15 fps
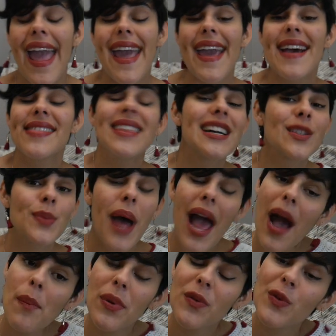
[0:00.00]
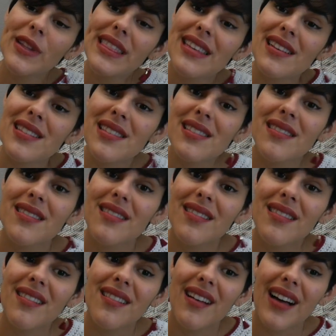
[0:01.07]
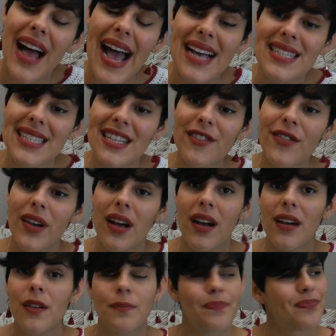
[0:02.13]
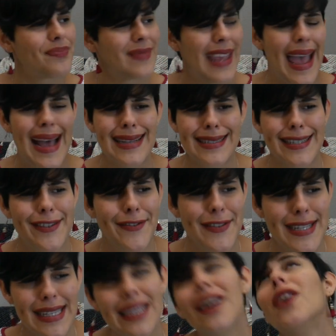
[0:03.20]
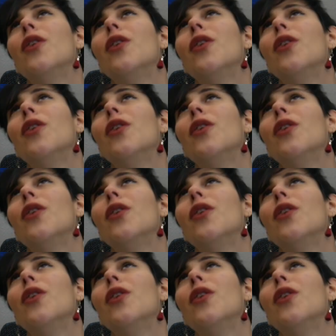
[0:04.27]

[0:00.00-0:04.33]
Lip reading: And that's what happened with this little as if tee.